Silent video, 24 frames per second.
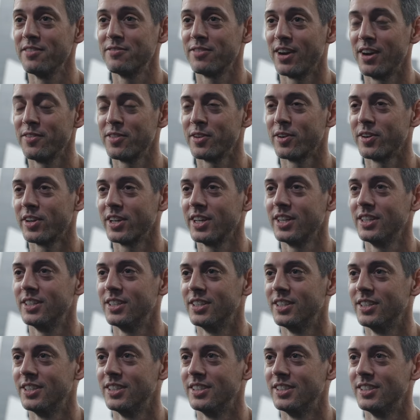in 530?
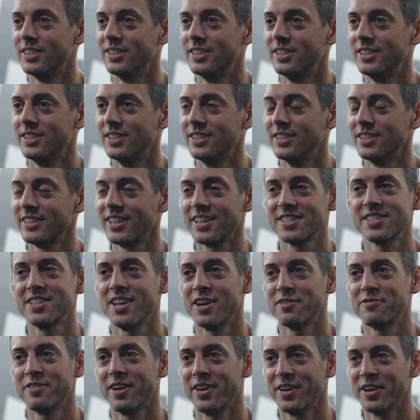That's
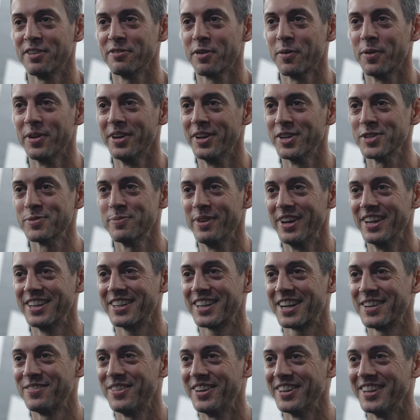not fair to everyone else,
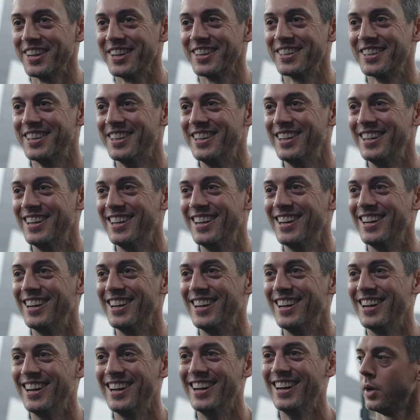man. Come on now.
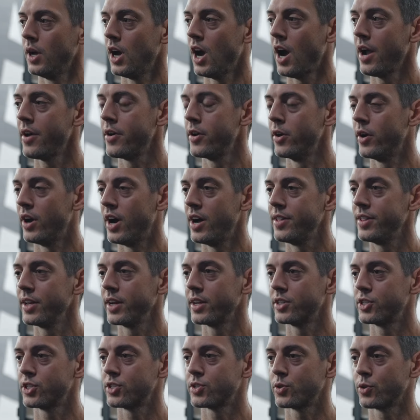I don't know. I
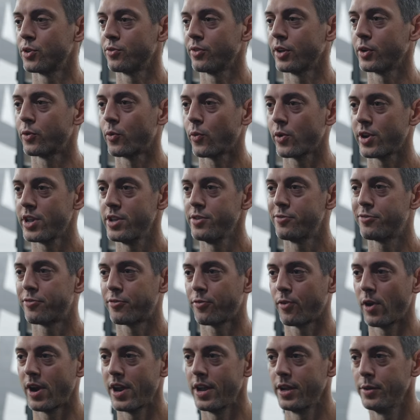think it just sort of like
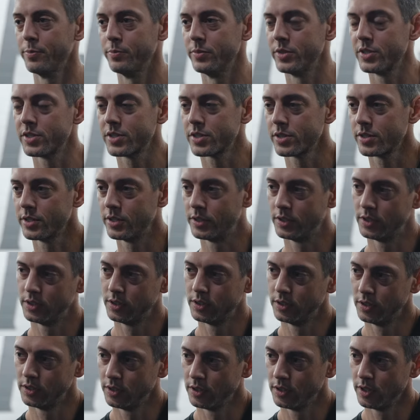reframes.
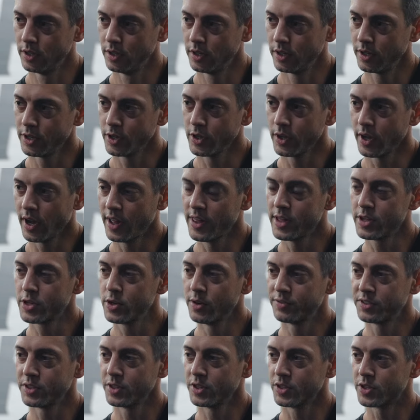I think you
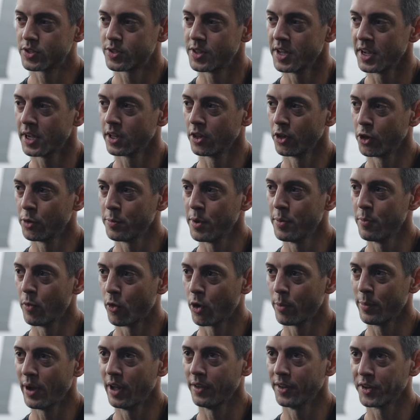have to just think a little bit
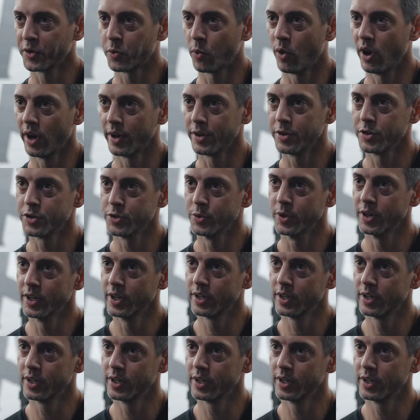more about like why you're doing